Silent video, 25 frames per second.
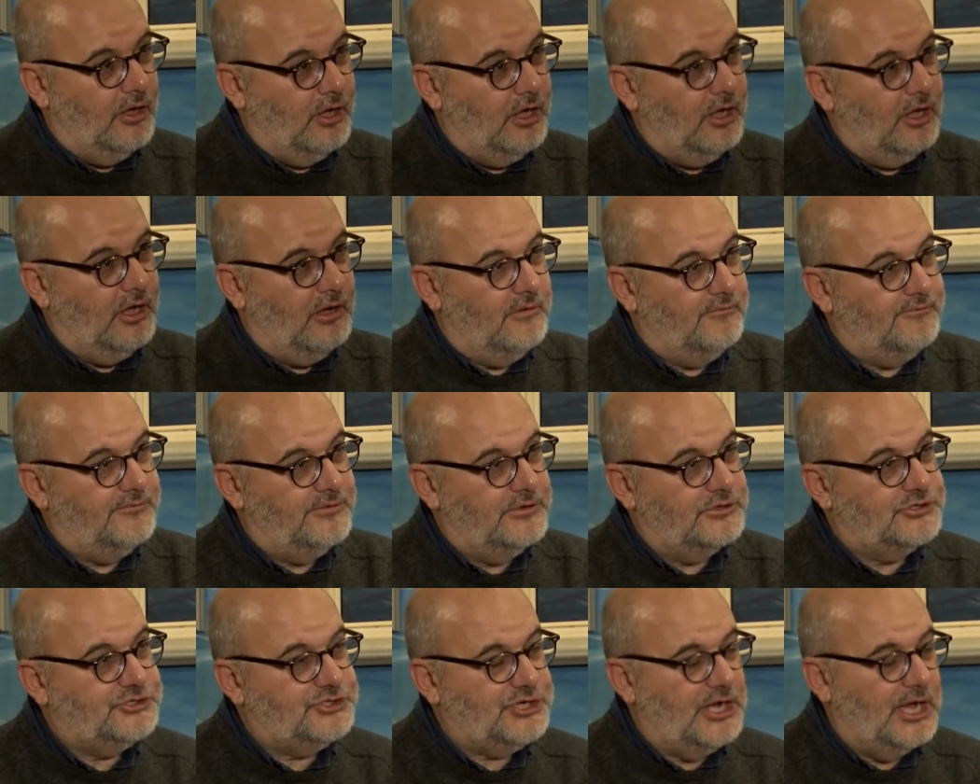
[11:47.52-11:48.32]

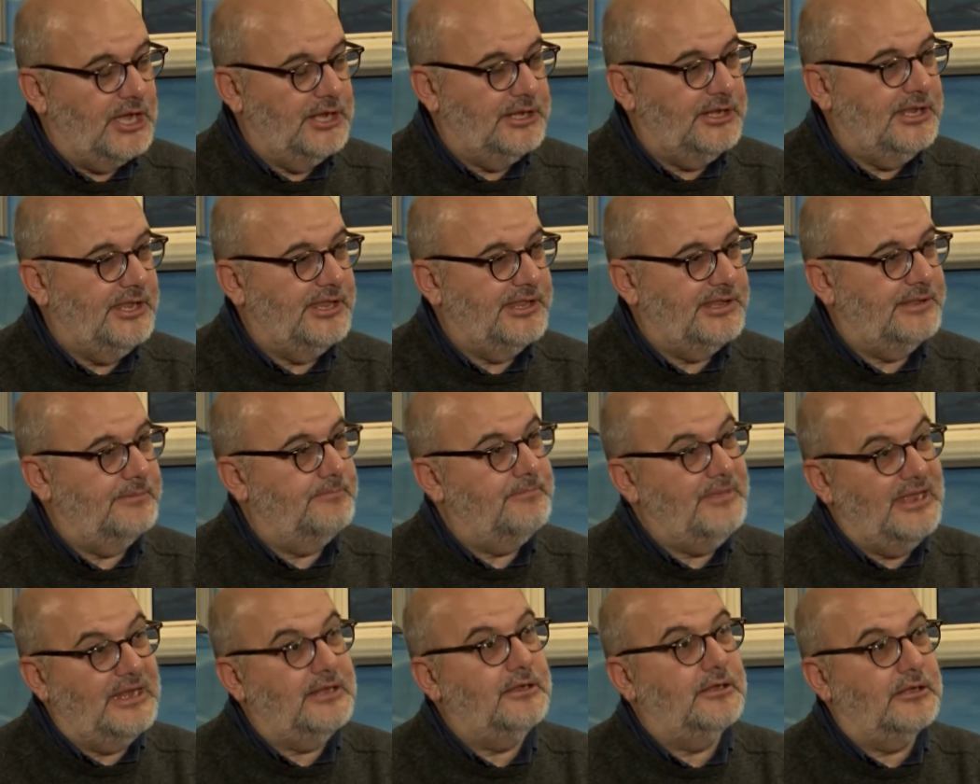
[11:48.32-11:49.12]
of Chinese
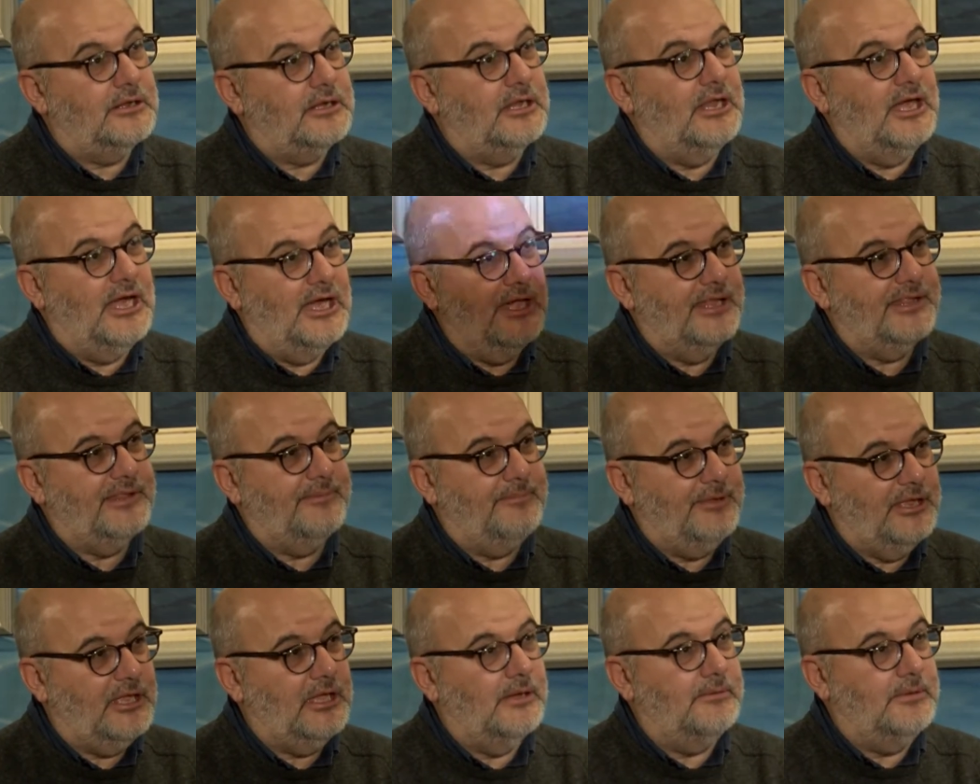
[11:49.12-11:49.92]
middle class
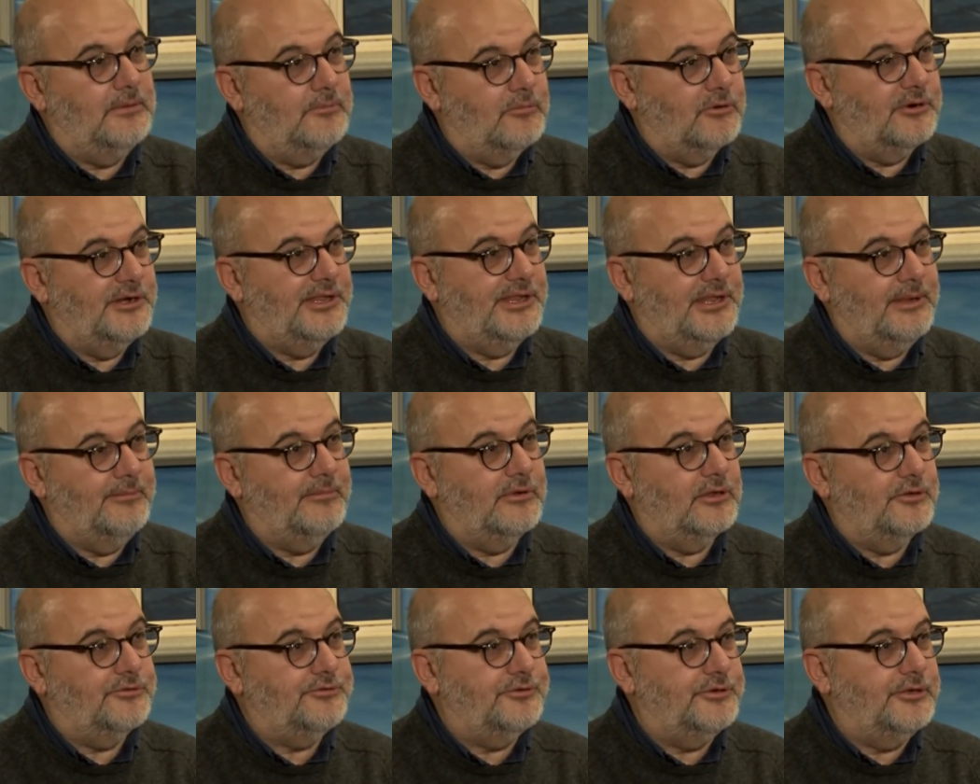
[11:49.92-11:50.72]
becoming more
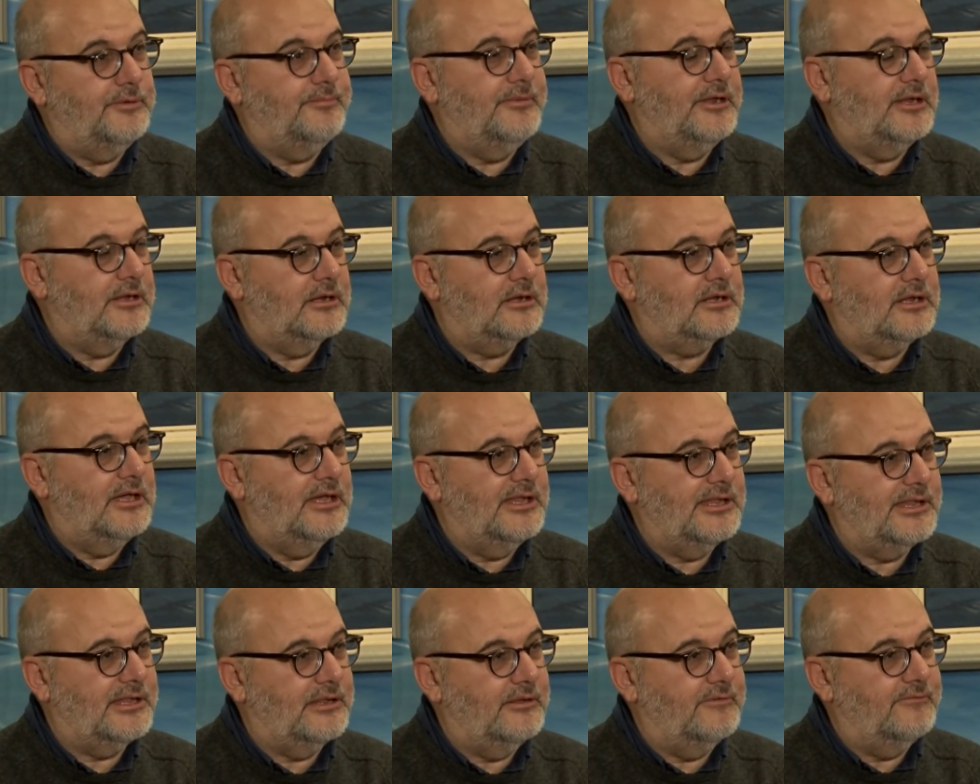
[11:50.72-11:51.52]
similar to the middle
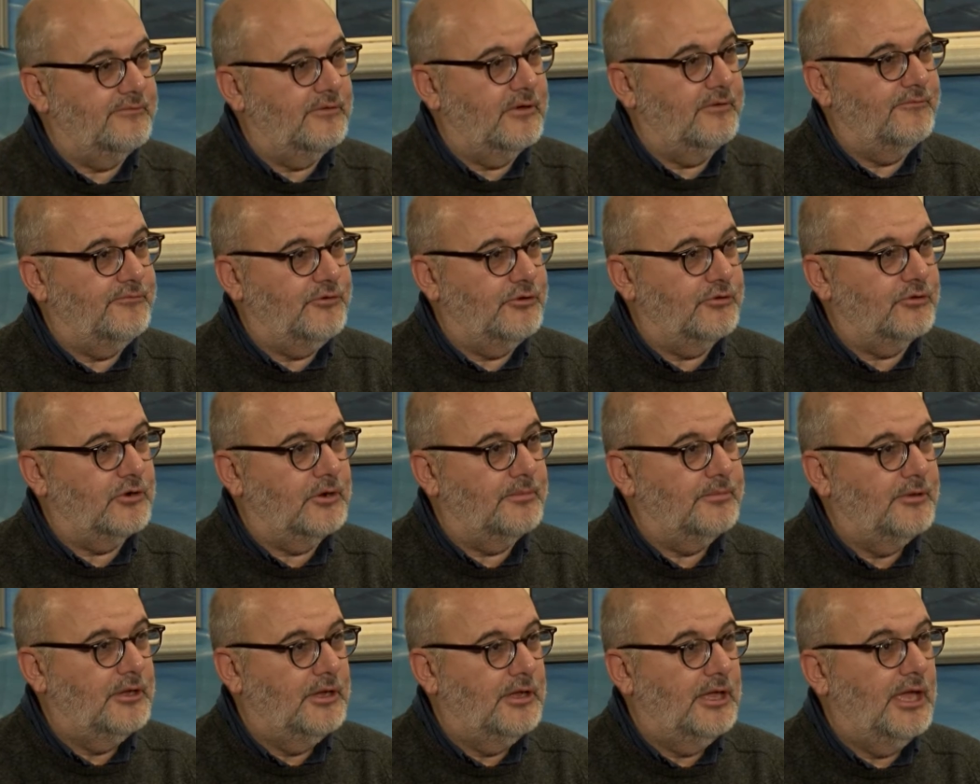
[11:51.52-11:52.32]
class of
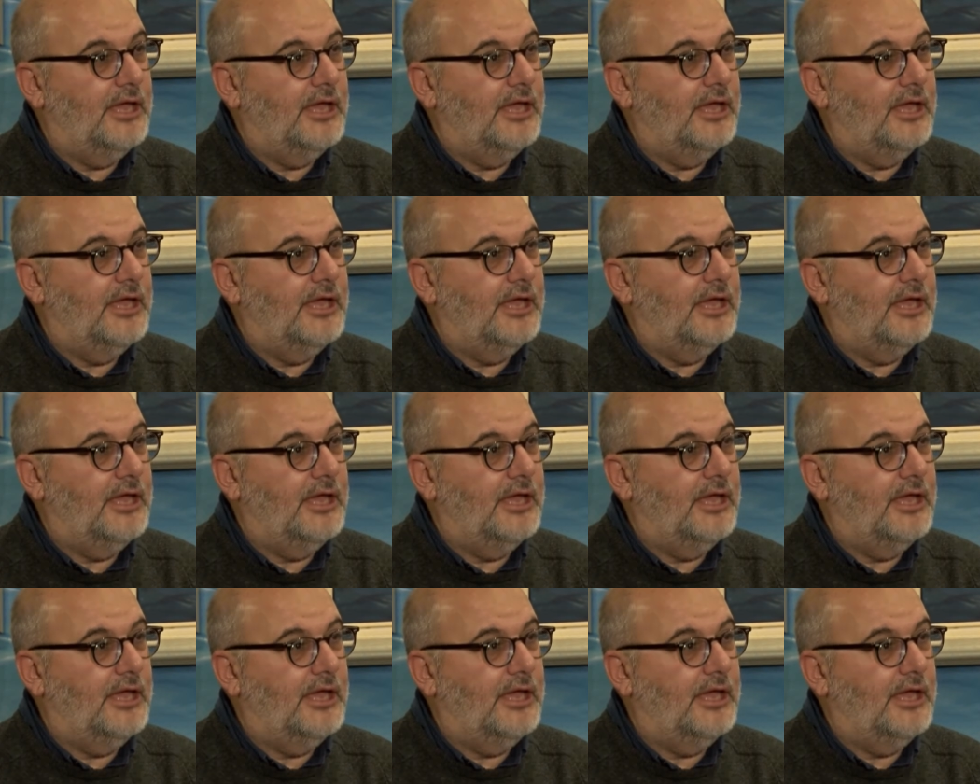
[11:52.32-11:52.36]
Europe.